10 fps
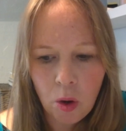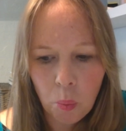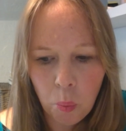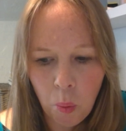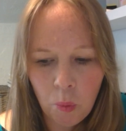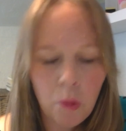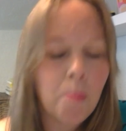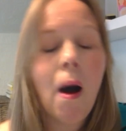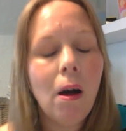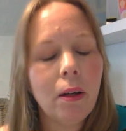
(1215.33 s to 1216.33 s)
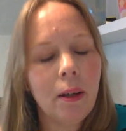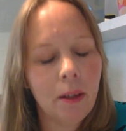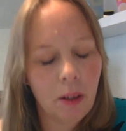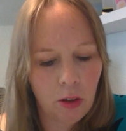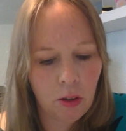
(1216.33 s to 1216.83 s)
the partner
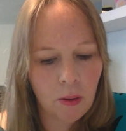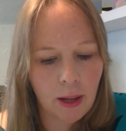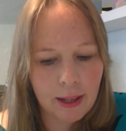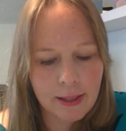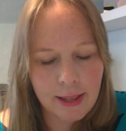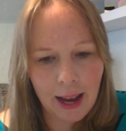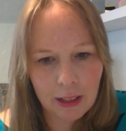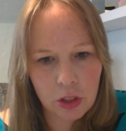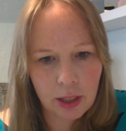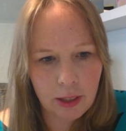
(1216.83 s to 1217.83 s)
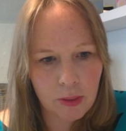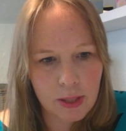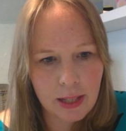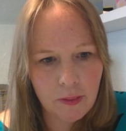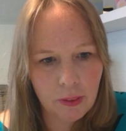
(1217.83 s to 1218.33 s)
who is actually
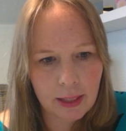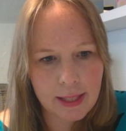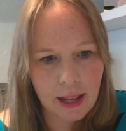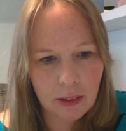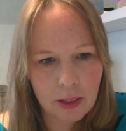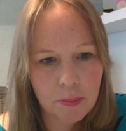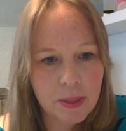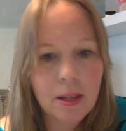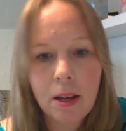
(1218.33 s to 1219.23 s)
receiving these LTIPs